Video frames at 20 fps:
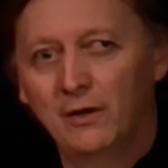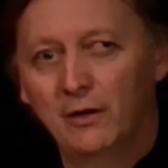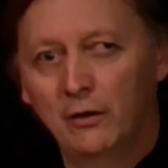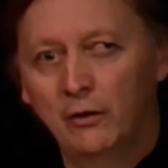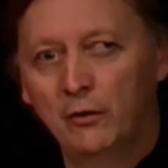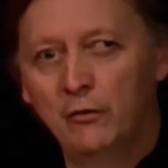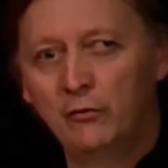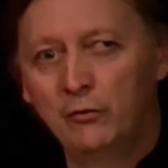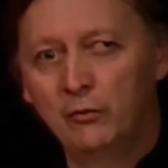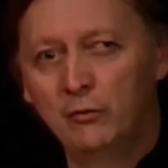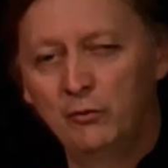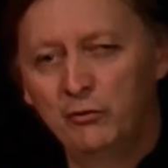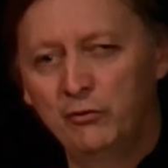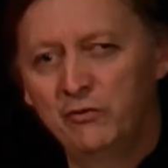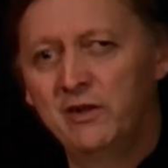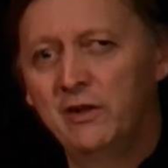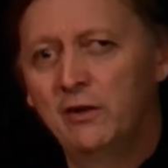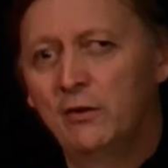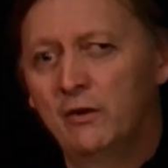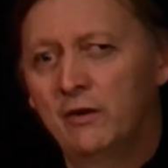a new
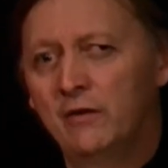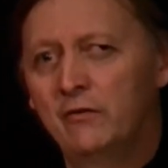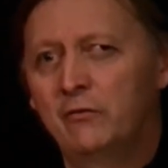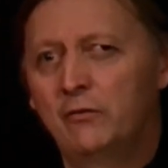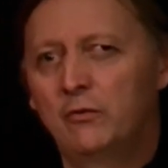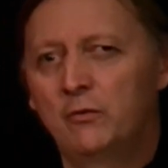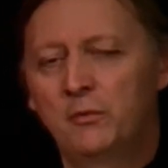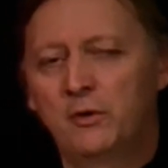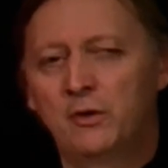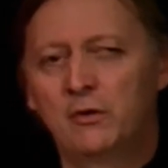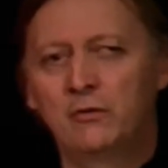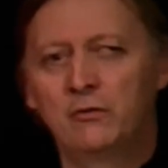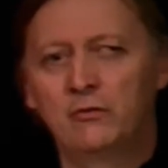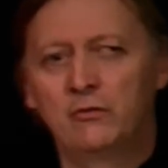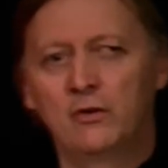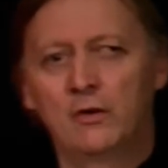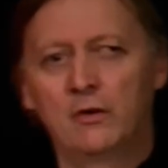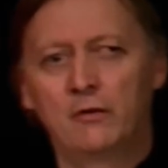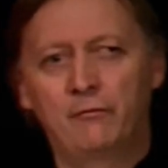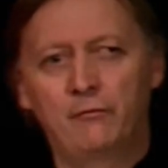musical instrument
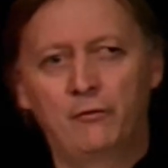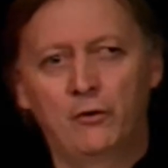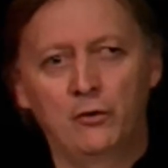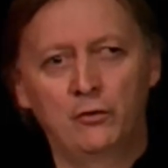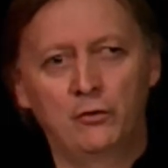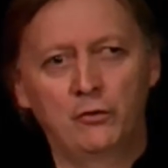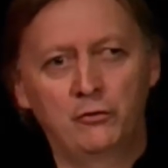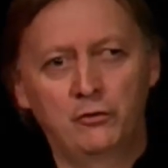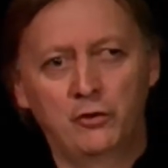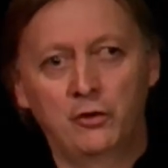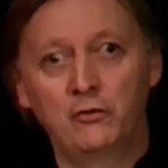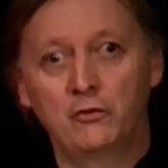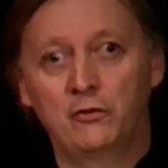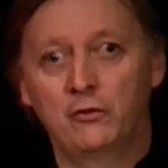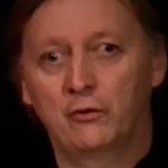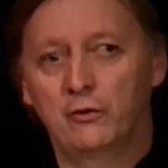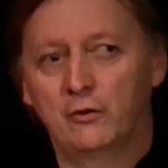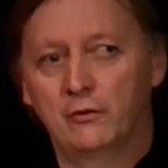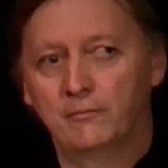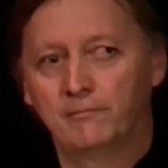for the
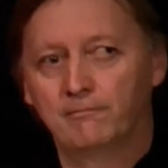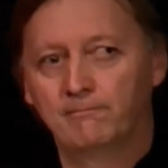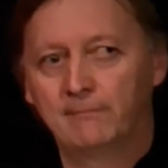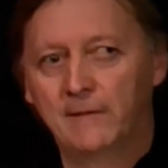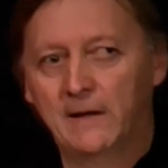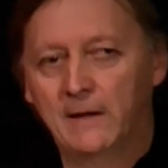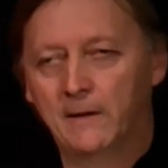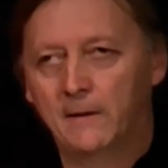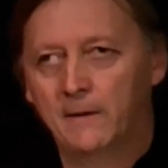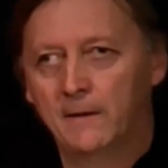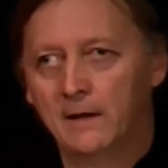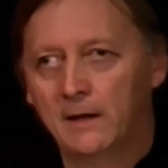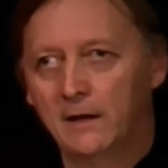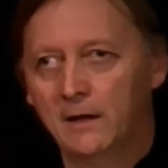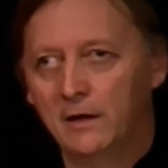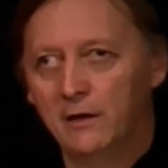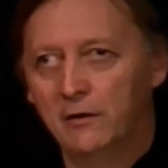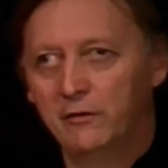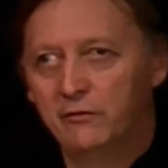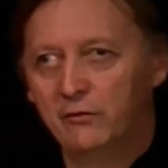thunder.
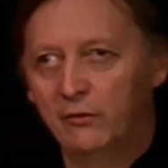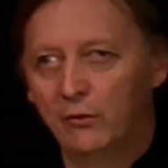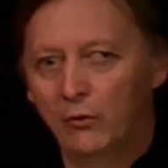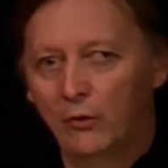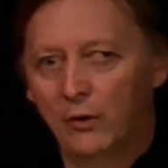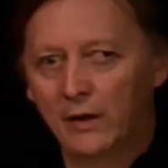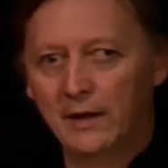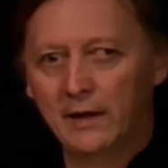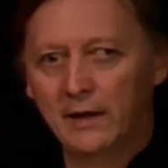So